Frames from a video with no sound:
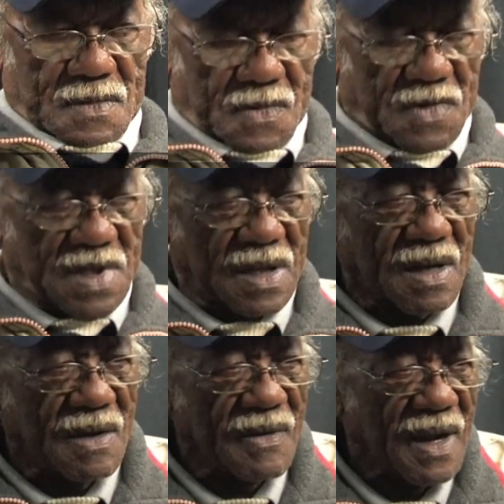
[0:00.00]
Was it the
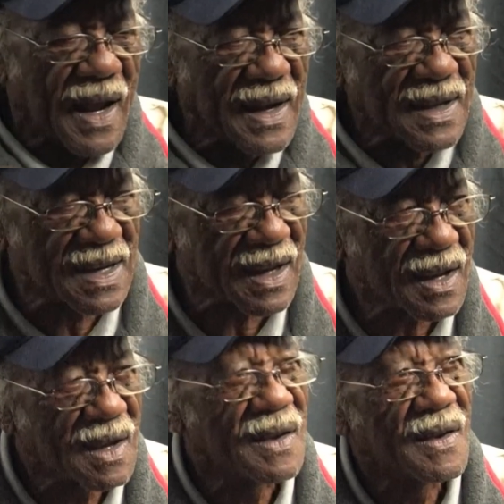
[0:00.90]
96th
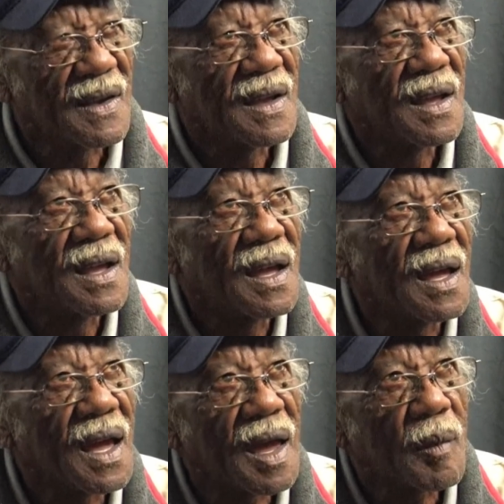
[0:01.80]

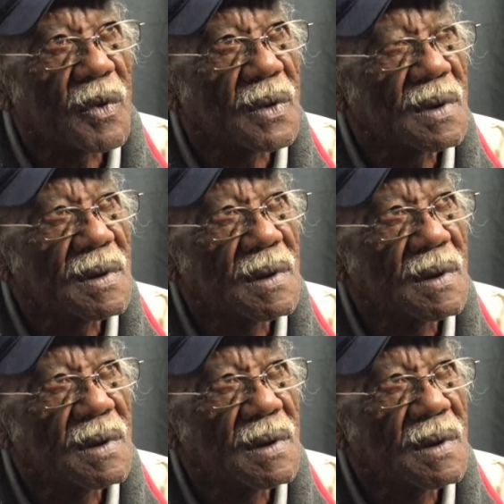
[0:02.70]
Airborne